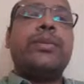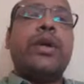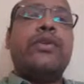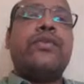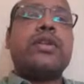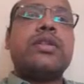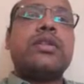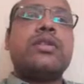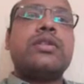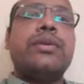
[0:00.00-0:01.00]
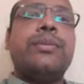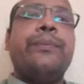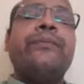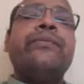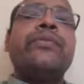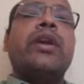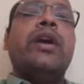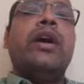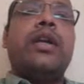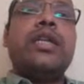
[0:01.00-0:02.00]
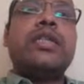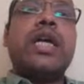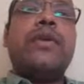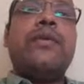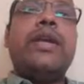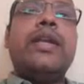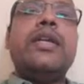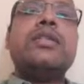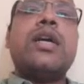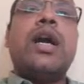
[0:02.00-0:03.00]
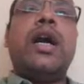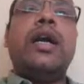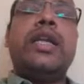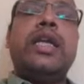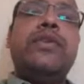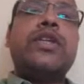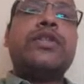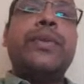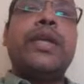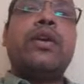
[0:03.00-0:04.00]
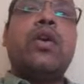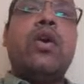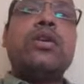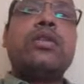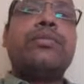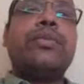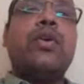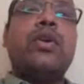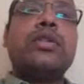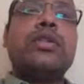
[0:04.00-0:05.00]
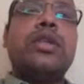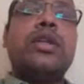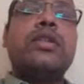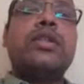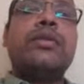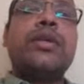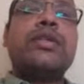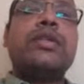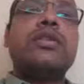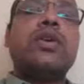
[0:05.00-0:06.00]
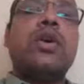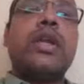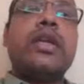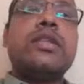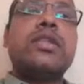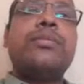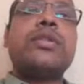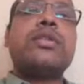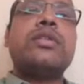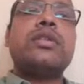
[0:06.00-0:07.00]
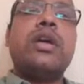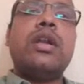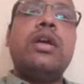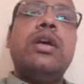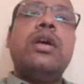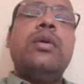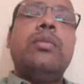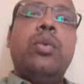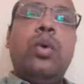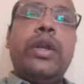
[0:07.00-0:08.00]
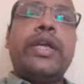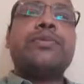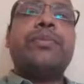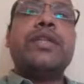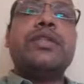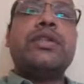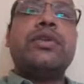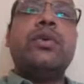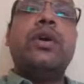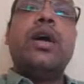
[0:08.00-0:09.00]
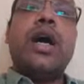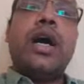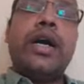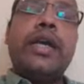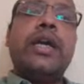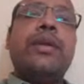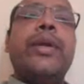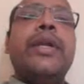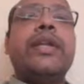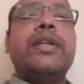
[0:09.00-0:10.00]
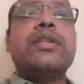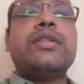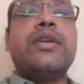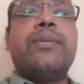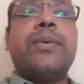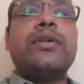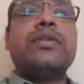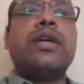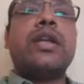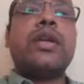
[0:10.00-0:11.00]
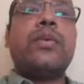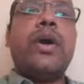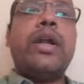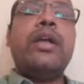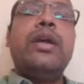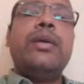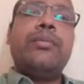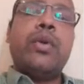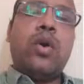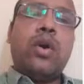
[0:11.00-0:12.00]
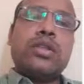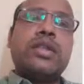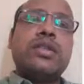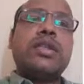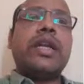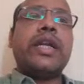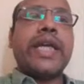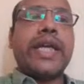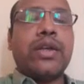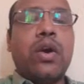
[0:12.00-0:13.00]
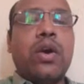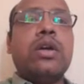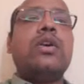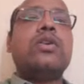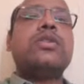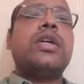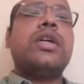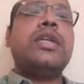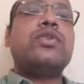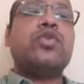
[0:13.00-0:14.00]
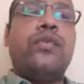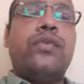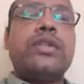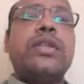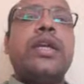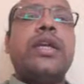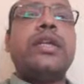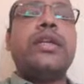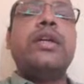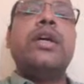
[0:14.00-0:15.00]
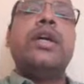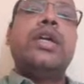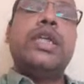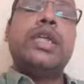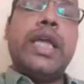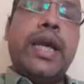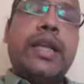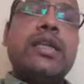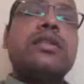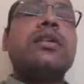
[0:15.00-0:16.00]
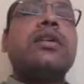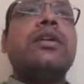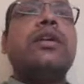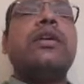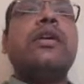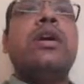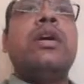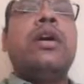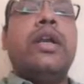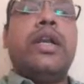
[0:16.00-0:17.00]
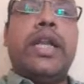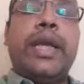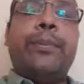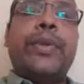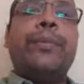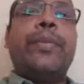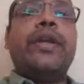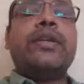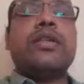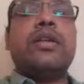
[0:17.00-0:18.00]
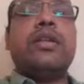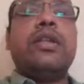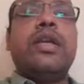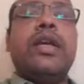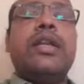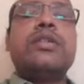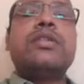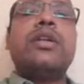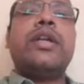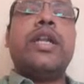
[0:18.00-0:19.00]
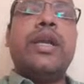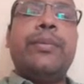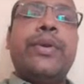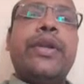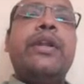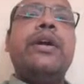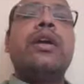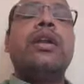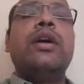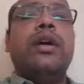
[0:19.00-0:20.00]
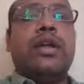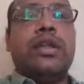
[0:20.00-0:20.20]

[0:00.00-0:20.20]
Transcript: NC manufacturing system. Disadvantage, higher investment cost, because CNC machines or NC machines are more expensive. Higher maintenance efforts are required because these are technologically sophisticated. There is a tape preparation, there is a tape reader,